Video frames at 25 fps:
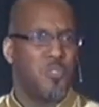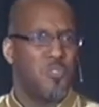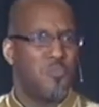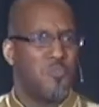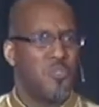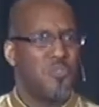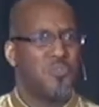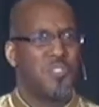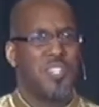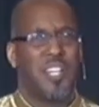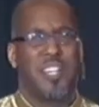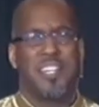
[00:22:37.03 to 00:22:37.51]
we
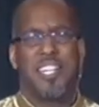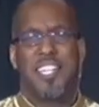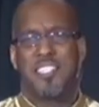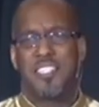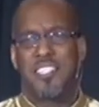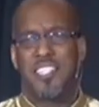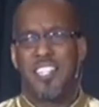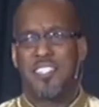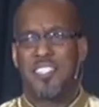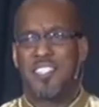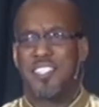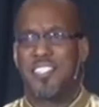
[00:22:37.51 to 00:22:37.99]
moved our nets to
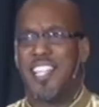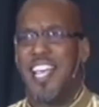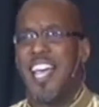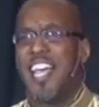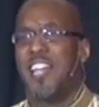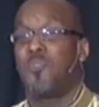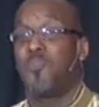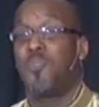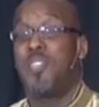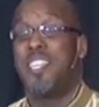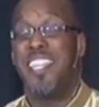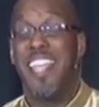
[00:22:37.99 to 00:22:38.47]
the other side,
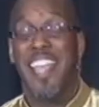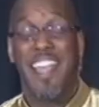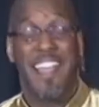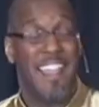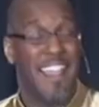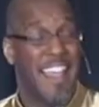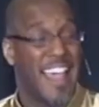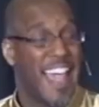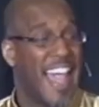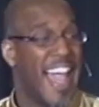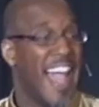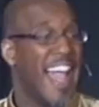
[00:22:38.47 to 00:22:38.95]
we
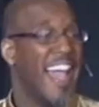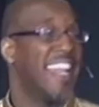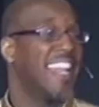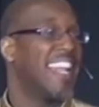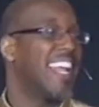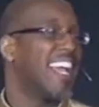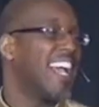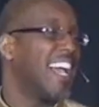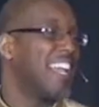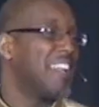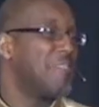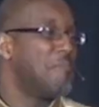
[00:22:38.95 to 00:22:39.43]
had
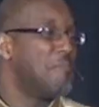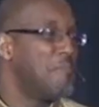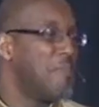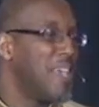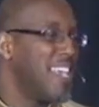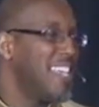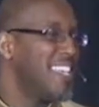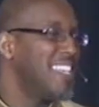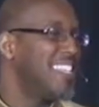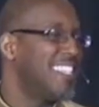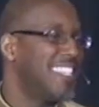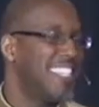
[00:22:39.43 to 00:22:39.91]
an
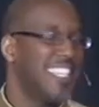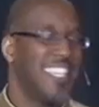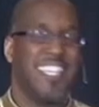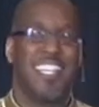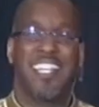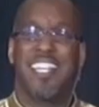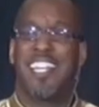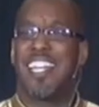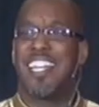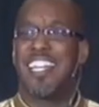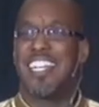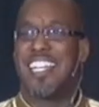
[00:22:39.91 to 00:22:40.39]
amazing
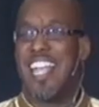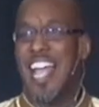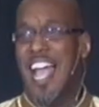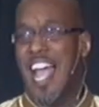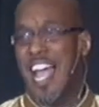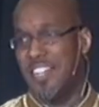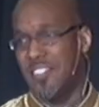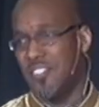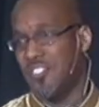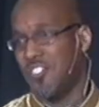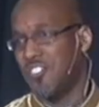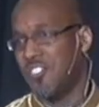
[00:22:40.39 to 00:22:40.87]
catch.